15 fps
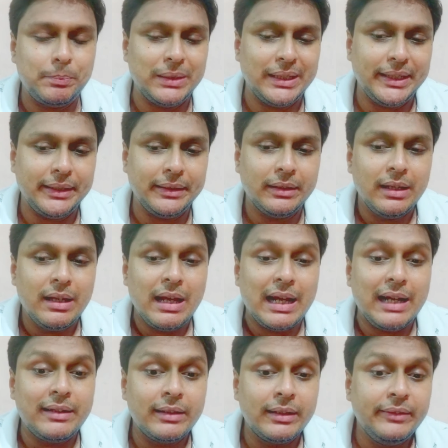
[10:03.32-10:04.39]
playing.
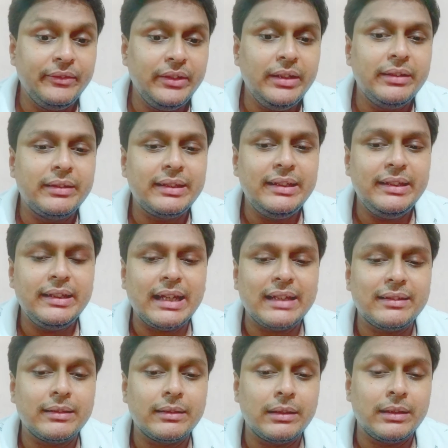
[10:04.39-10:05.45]
And Ranveer Singh
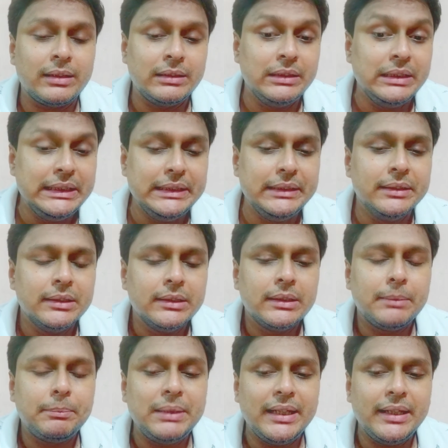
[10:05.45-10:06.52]
as a lead
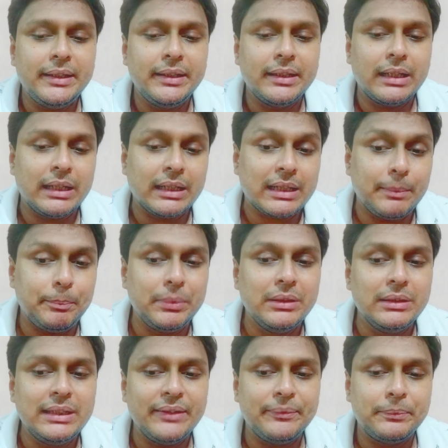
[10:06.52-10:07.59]
playing
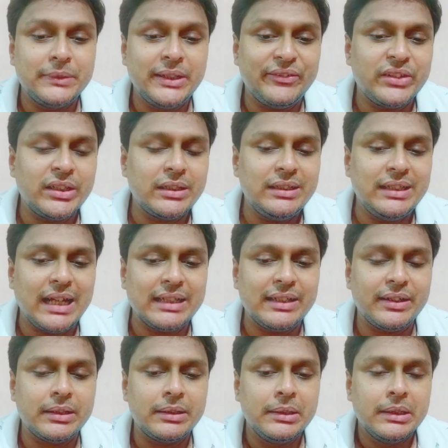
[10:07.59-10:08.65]
Kapil Dev definitely had
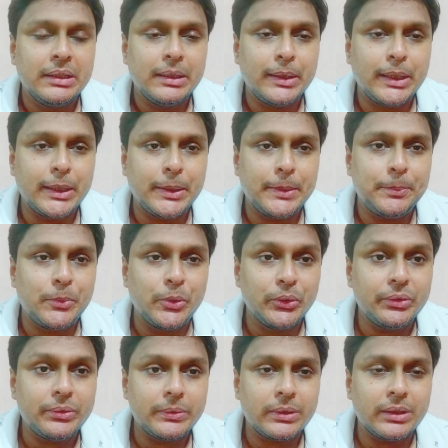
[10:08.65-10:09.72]
a
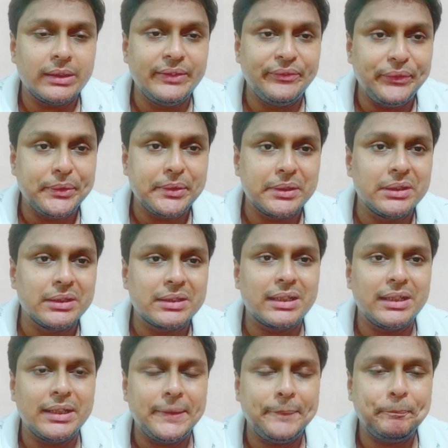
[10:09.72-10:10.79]
most difficult
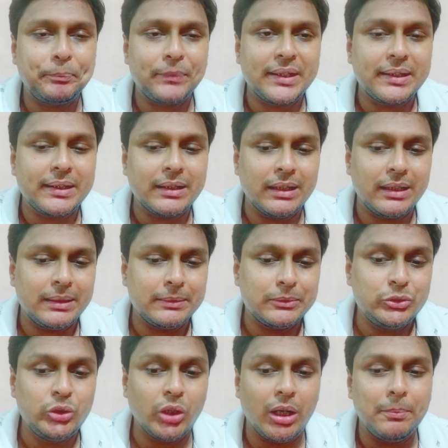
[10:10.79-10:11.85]

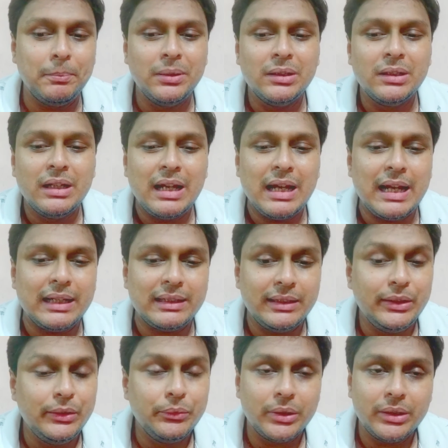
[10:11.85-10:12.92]
job. And
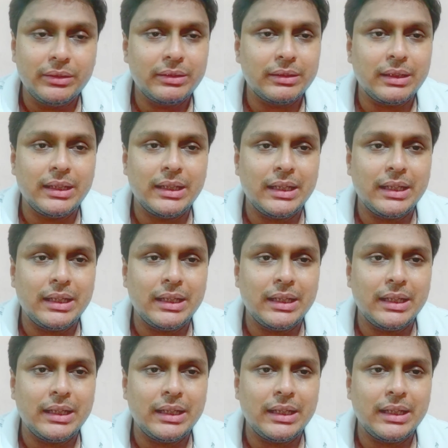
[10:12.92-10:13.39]
he was